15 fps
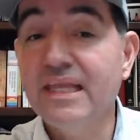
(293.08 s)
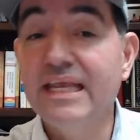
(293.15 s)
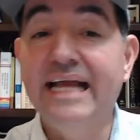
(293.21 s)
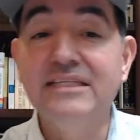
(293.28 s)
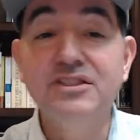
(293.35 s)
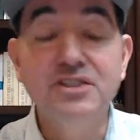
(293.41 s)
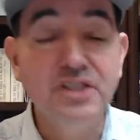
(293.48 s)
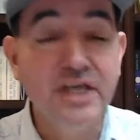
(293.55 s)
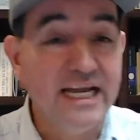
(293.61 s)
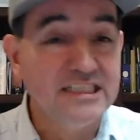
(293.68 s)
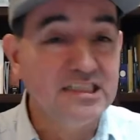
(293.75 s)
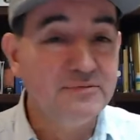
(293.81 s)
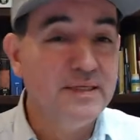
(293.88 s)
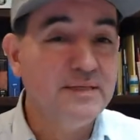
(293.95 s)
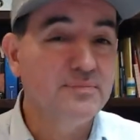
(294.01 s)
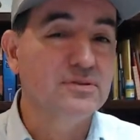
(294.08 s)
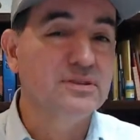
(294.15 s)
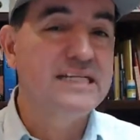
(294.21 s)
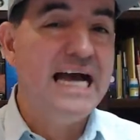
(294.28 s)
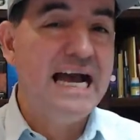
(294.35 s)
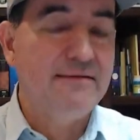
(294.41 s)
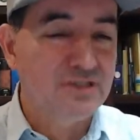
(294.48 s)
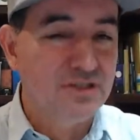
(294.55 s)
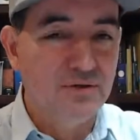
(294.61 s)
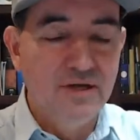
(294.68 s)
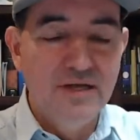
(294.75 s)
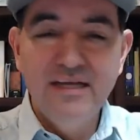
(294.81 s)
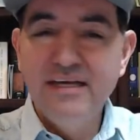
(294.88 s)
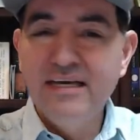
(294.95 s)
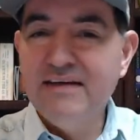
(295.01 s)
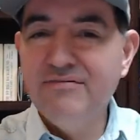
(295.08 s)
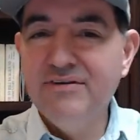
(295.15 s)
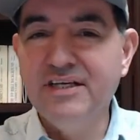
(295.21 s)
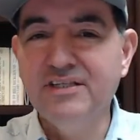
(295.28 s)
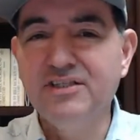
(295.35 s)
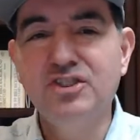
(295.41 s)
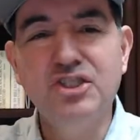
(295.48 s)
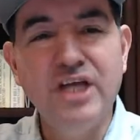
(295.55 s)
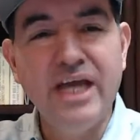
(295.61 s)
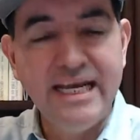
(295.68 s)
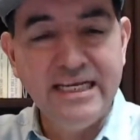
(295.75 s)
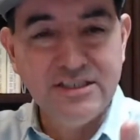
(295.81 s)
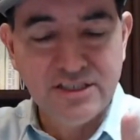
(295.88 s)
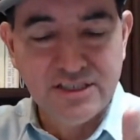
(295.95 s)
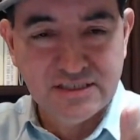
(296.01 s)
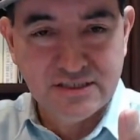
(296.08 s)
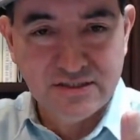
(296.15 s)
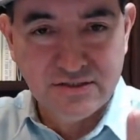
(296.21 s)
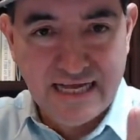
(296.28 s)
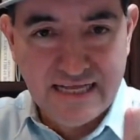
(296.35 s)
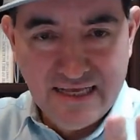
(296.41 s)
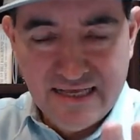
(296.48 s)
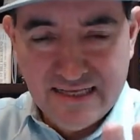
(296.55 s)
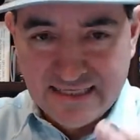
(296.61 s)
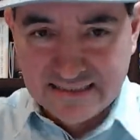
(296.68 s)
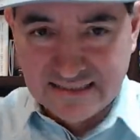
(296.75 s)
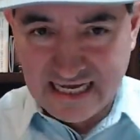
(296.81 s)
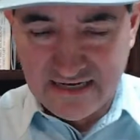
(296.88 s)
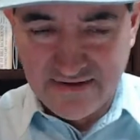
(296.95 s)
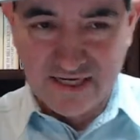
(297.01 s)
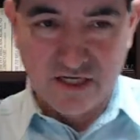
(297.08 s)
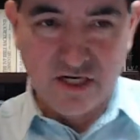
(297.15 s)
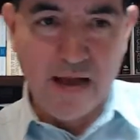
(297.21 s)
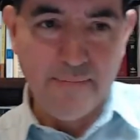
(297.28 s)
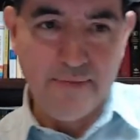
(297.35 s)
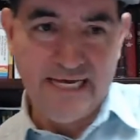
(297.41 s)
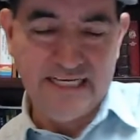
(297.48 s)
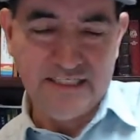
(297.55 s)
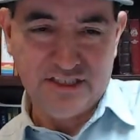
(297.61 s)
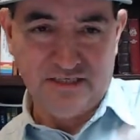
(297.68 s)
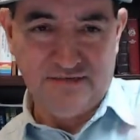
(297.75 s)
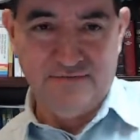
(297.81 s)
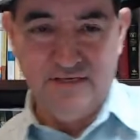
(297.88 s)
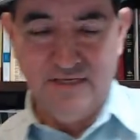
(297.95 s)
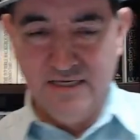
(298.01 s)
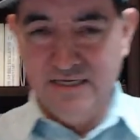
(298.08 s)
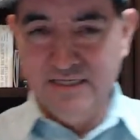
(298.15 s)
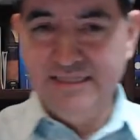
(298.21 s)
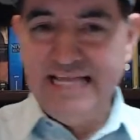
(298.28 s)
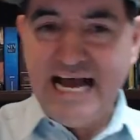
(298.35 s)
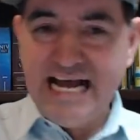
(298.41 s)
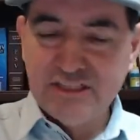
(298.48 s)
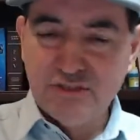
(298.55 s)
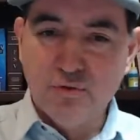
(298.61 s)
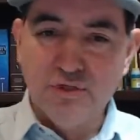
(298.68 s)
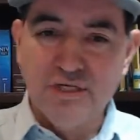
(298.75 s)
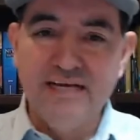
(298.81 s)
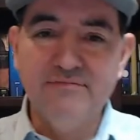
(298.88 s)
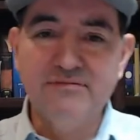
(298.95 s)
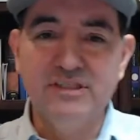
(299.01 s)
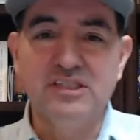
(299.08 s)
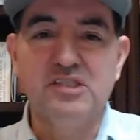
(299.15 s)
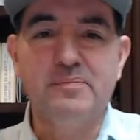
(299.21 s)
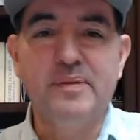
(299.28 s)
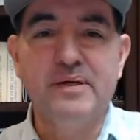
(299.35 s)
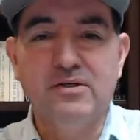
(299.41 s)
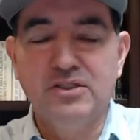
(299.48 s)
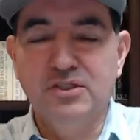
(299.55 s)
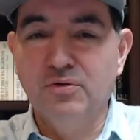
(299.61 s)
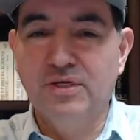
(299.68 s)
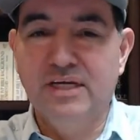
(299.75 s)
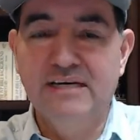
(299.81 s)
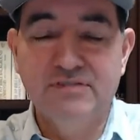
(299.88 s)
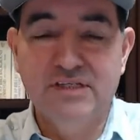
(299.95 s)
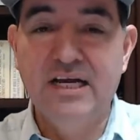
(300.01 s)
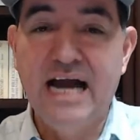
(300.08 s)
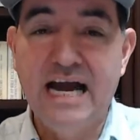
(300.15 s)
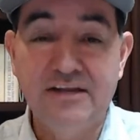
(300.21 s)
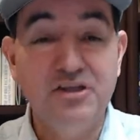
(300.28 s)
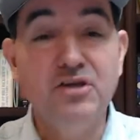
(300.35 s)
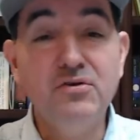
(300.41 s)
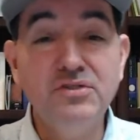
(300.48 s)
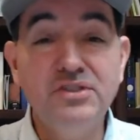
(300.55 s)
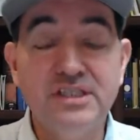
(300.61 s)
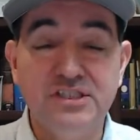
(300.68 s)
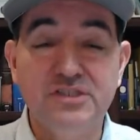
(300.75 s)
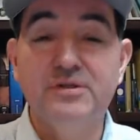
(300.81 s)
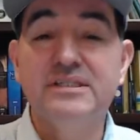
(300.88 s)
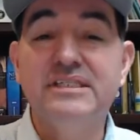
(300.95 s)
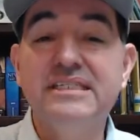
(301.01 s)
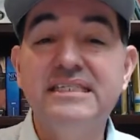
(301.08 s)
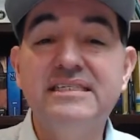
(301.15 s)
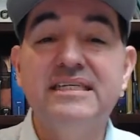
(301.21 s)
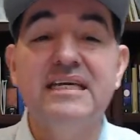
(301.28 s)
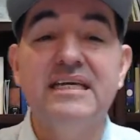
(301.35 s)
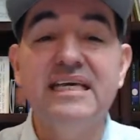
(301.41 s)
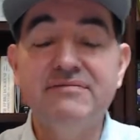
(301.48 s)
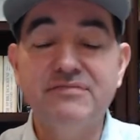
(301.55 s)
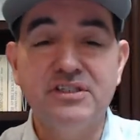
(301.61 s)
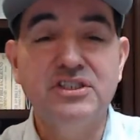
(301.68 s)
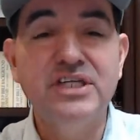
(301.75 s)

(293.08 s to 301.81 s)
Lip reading: and change people's lives. So everything changes. So that's kind of like a combination of natural gifts and spiritual gifts, and God uses your existing gifts and